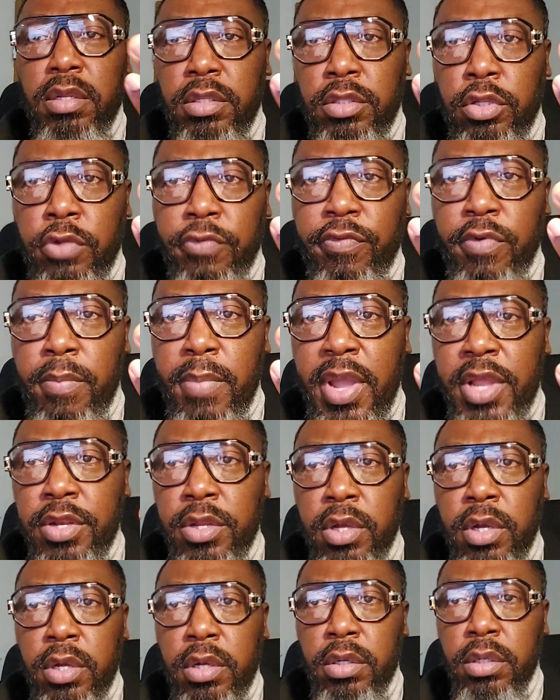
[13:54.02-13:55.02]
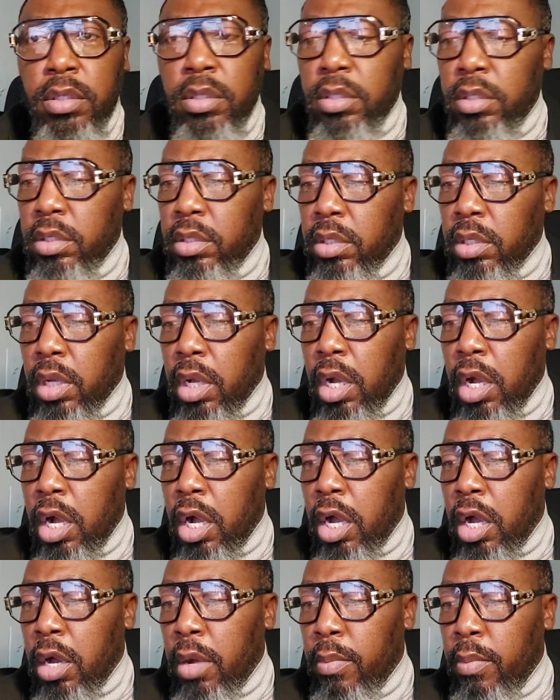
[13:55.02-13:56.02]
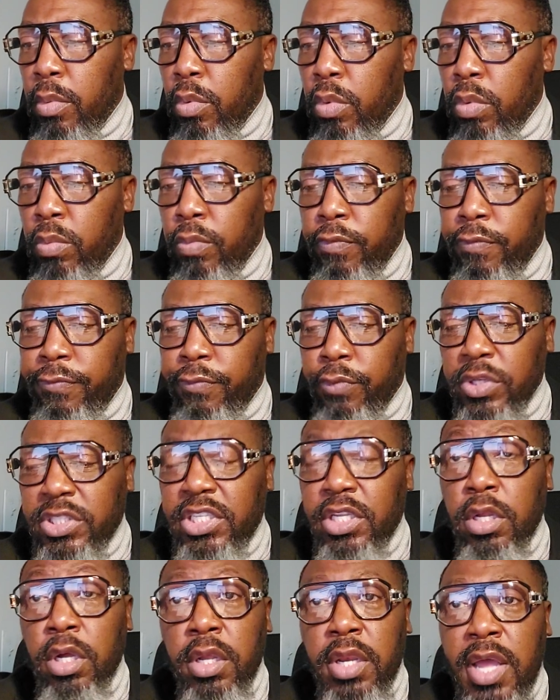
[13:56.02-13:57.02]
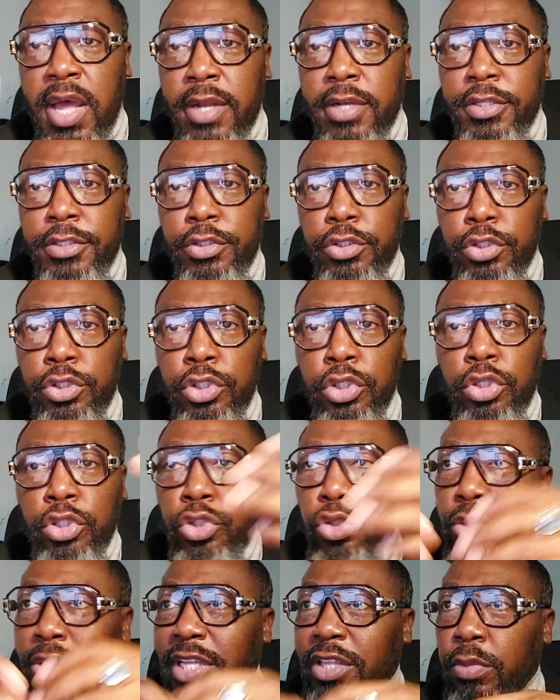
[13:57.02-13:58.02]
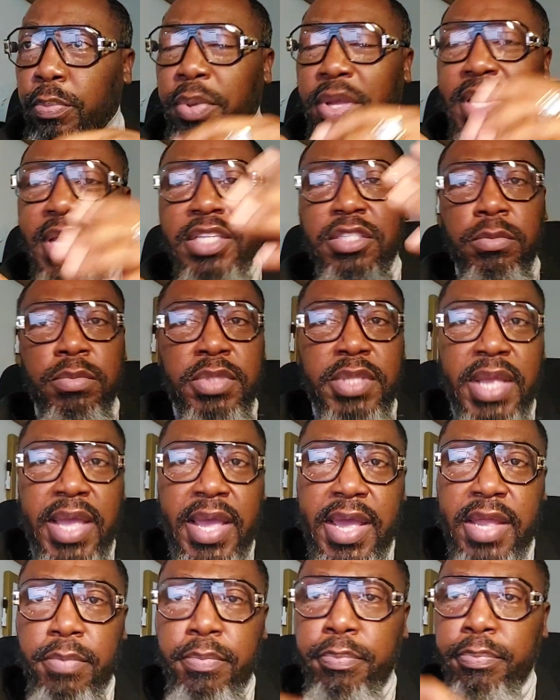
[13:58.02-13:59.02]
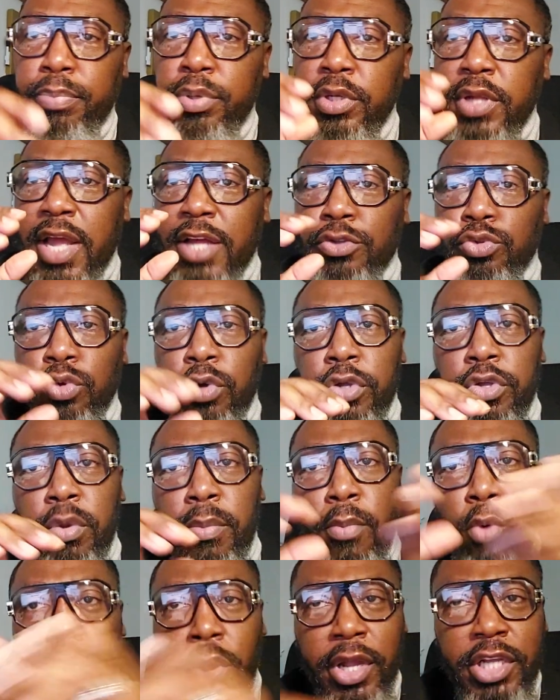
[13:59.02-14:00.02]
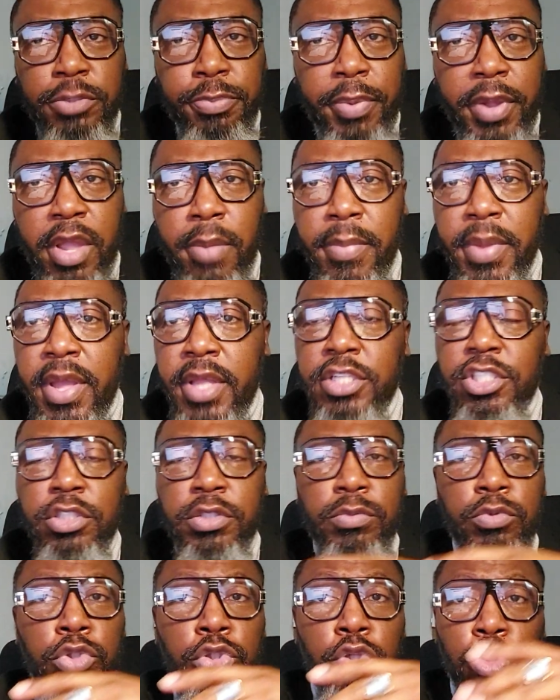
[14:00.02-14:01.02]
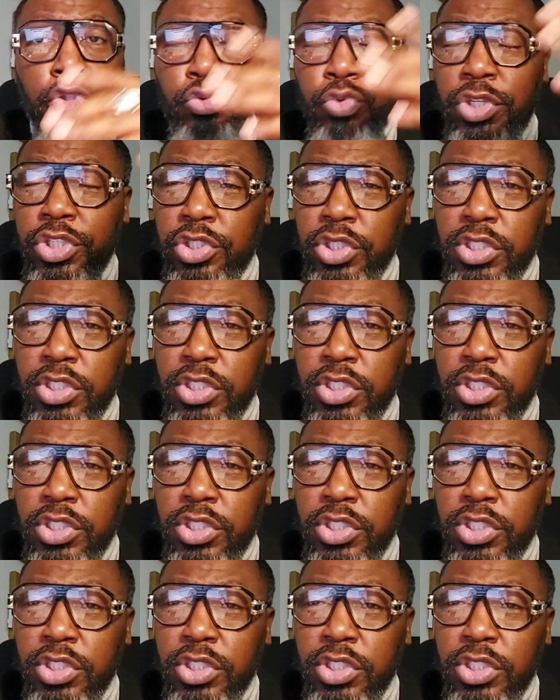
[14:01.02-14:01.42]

the remainder, $1,400, you can use that to pay down some debt, put extra on your mortgage payments, treat